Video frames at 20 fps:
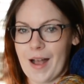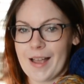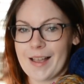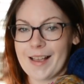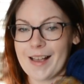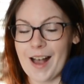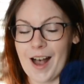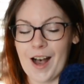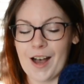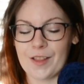I
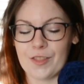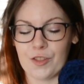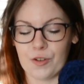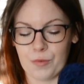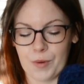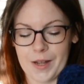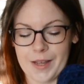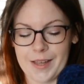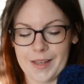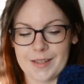got the
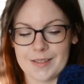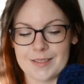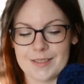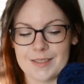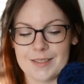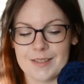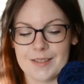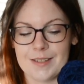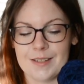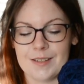right
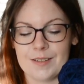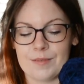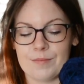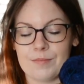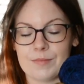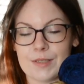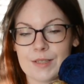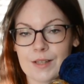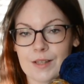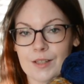
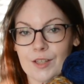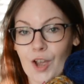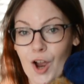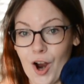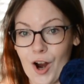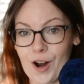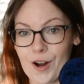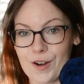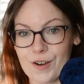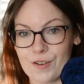
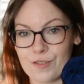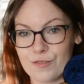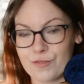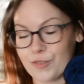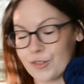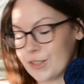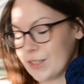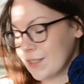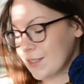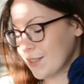yarn
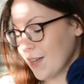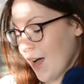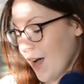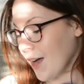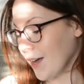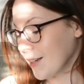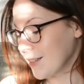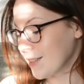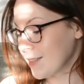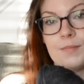for these
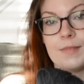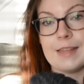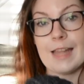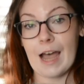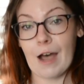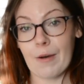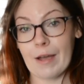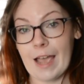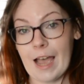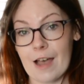socks.
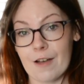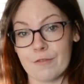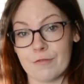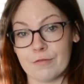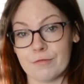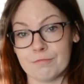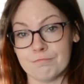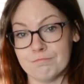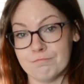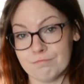Now I
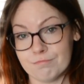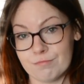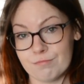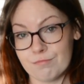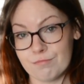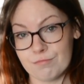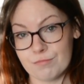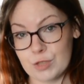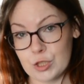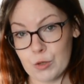have
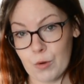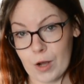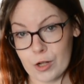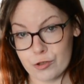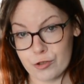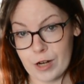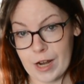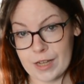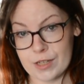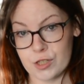
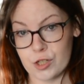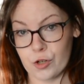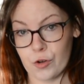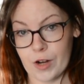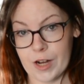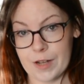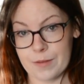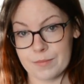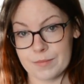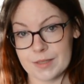200 extra
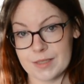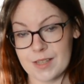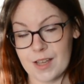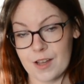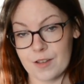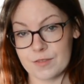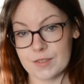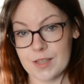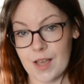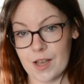grams
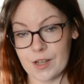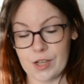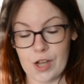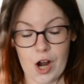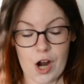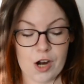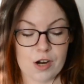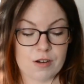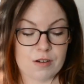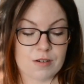of sock
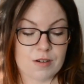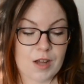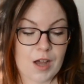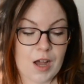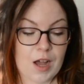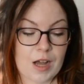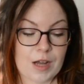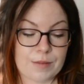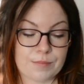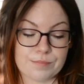yarn
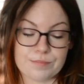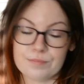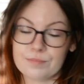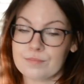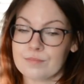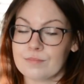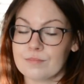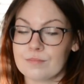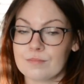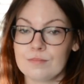
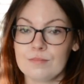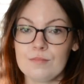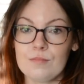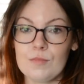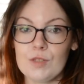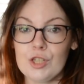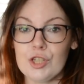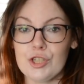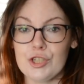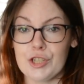
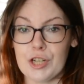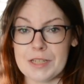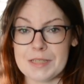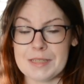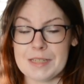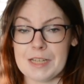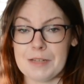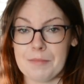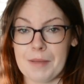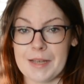
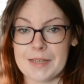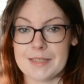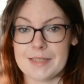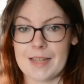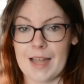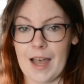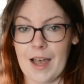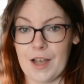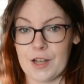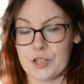just in my
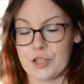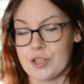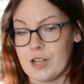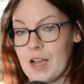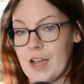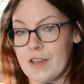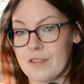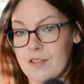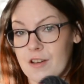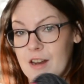stash.
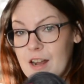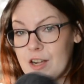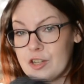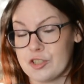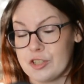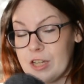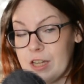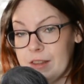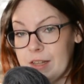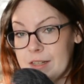I thought
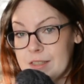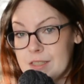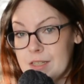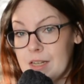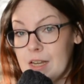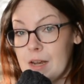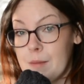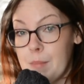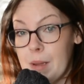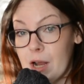actually I'd like to
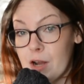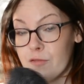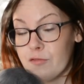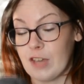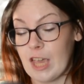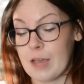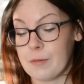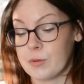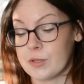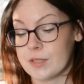knit a pair of
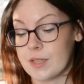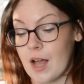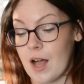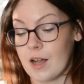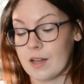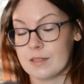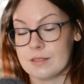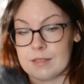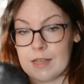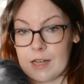table
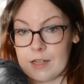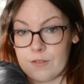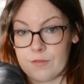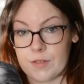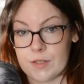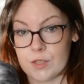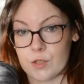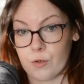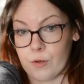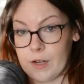socks out of
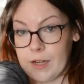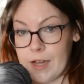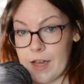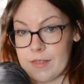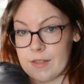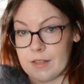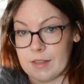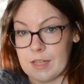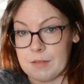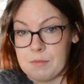this gray. I
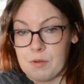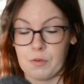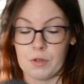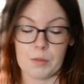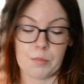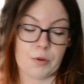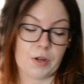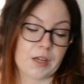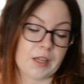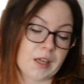think that'd be really
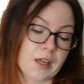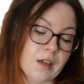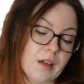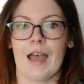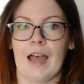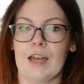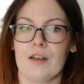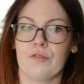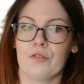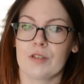pretty.
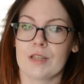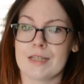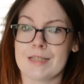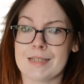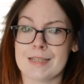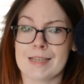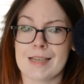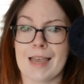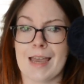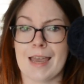And for the
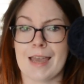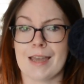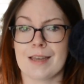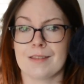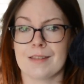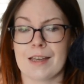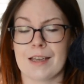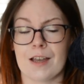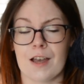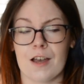DK,
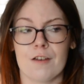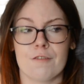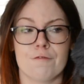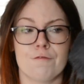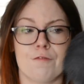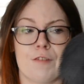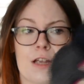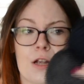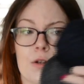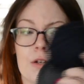like a
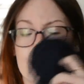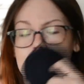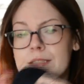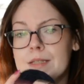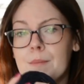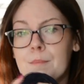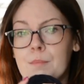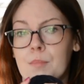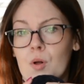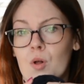very
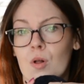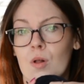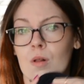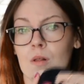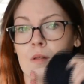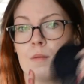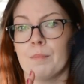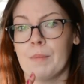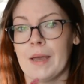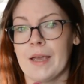
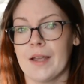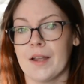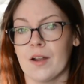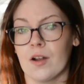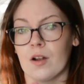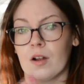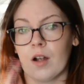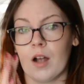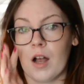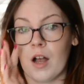simple
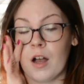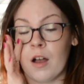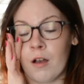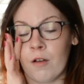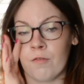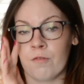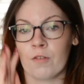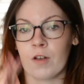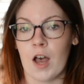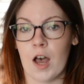pair
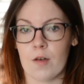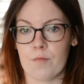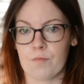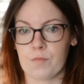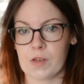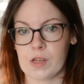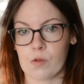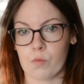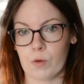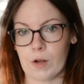of
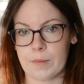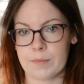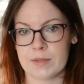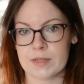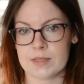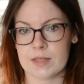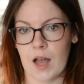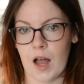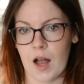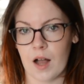comfy ribbed
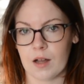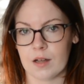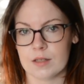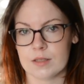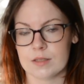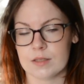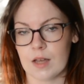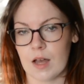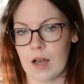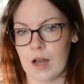
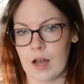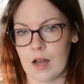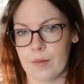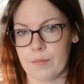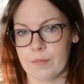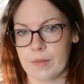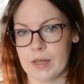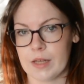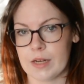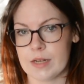socks
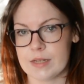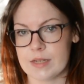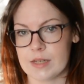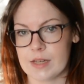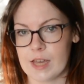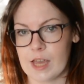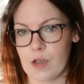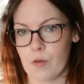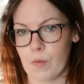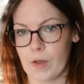in a
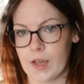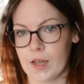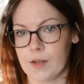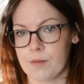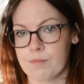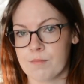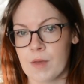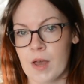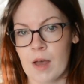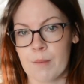DK weight
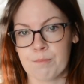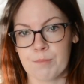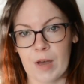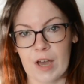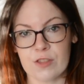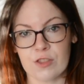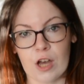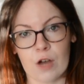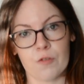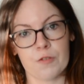
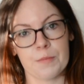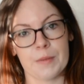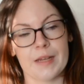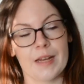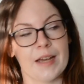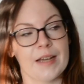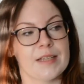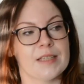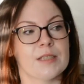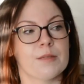I thought would be
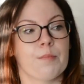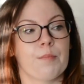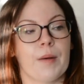nice.